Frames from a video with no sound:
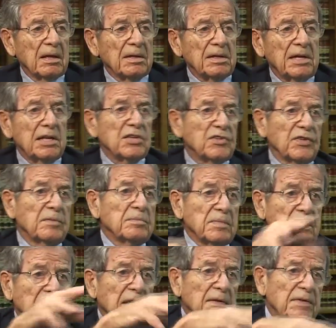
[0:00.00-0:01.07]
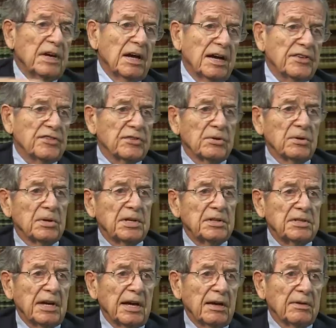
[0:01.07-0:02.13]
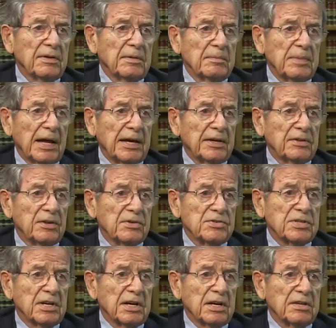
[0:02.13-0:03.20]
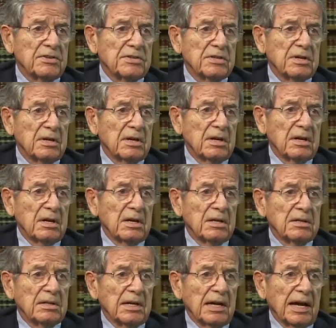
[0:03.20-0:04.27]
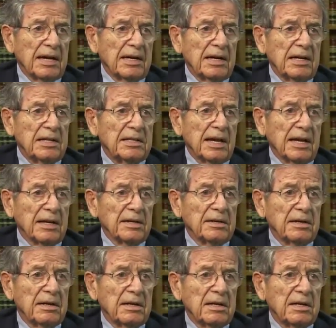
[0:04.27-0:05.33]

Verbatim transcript: kids from every high school in town back in those days that had any talent